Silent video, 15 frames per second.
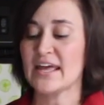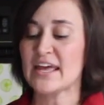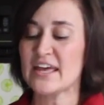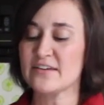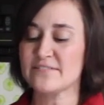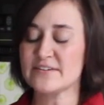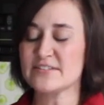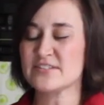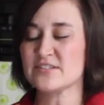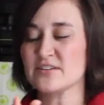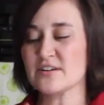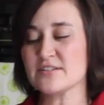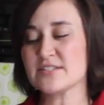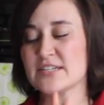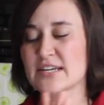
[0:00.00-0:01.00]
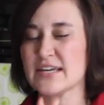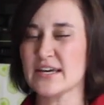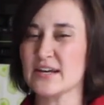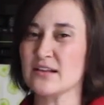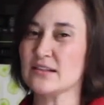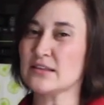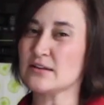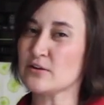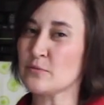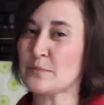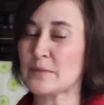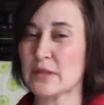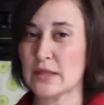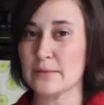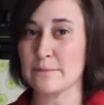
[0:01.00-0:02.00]
If it starts to get a
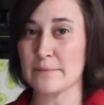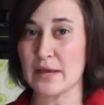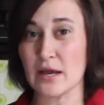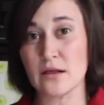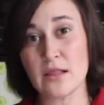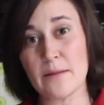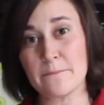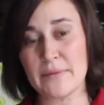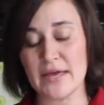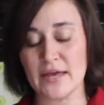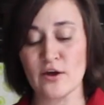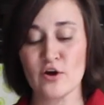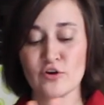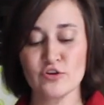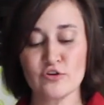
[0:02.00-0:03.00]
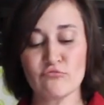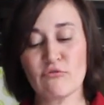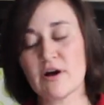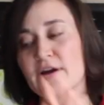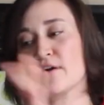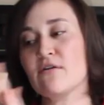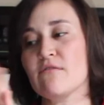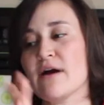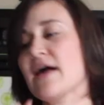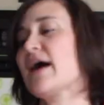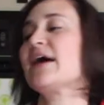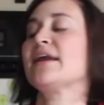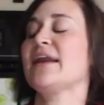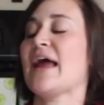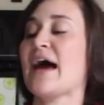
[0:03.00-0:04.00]
little bit clumpy, you'll want to go
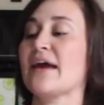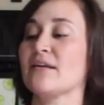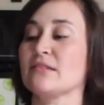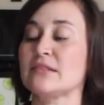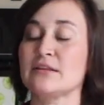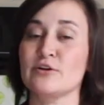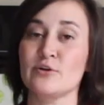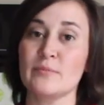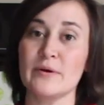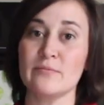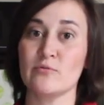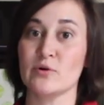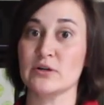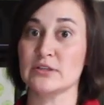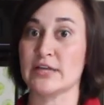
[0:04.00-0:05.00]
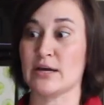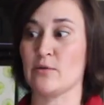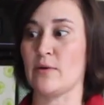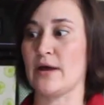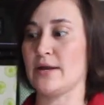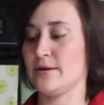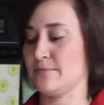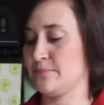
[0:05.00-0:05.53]
ahead and add a little bit more liquid.